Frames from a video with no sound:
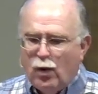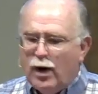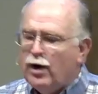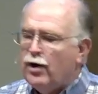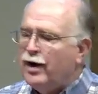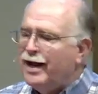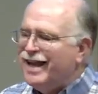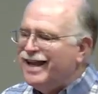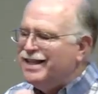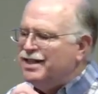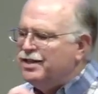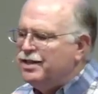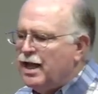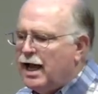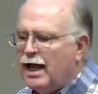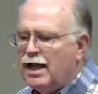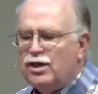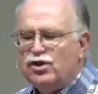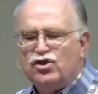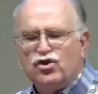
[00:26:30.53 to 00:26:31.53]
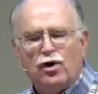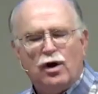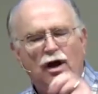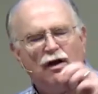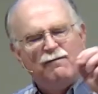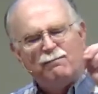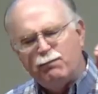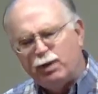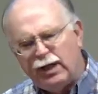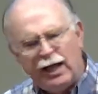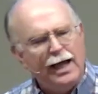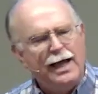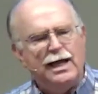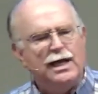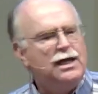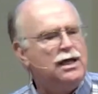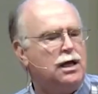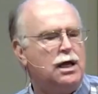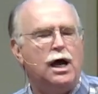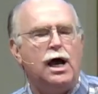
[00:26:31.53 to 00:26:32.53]
we're in danger of
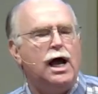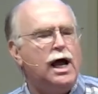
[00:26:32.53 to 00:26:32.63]
playing